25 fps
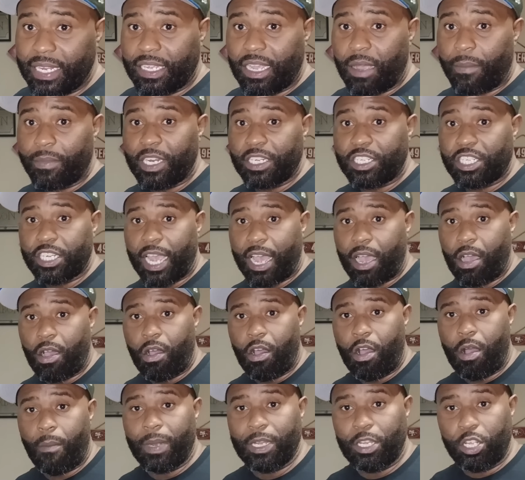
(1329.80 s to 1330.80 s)
coming to child
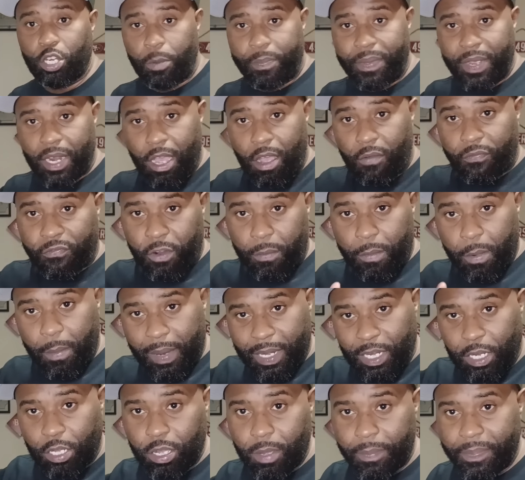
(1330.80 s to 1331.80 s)
hall. I'm a little bit up from him a
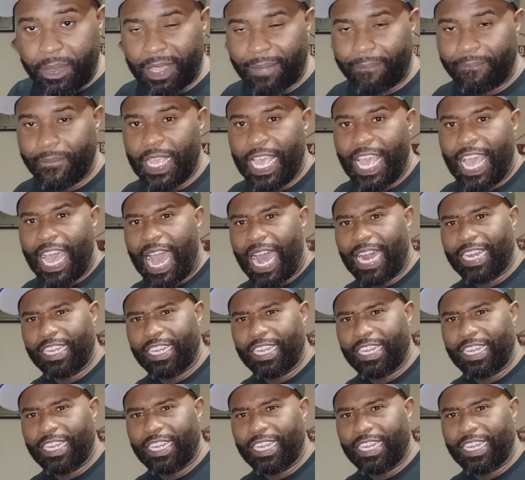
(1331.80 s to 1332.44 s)
little bit. I